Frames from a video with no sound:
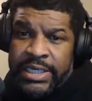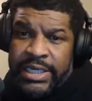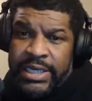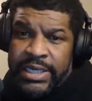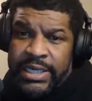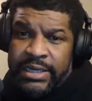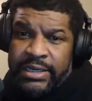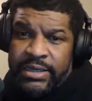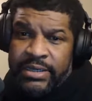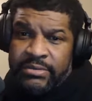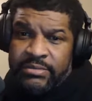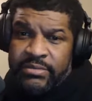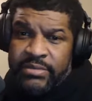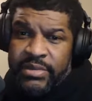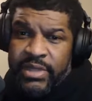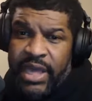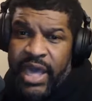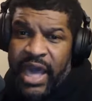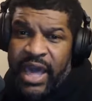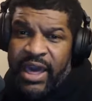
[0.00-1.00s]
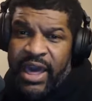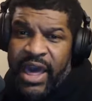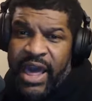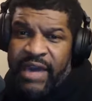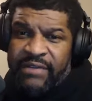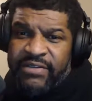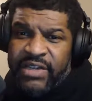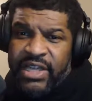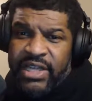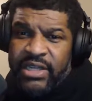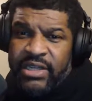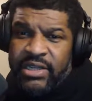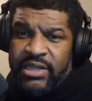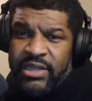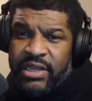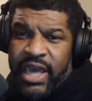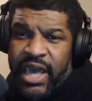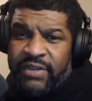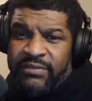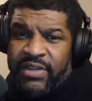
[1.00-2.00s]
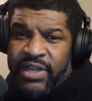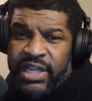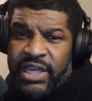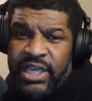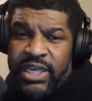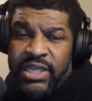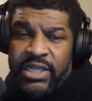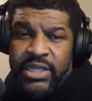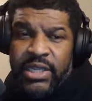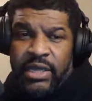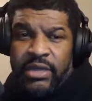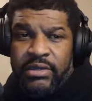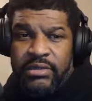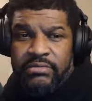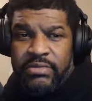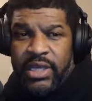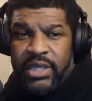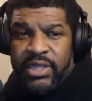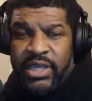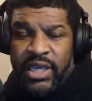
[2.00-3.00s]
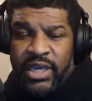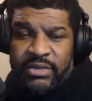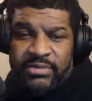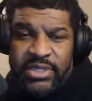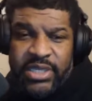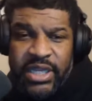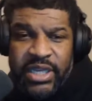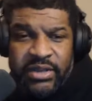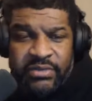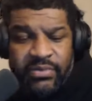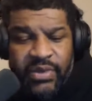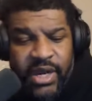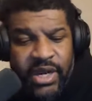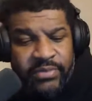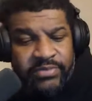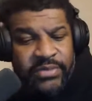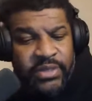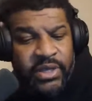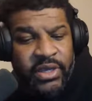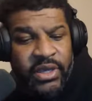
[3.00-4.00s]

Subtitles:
Evelyn, I think I'm saying it right.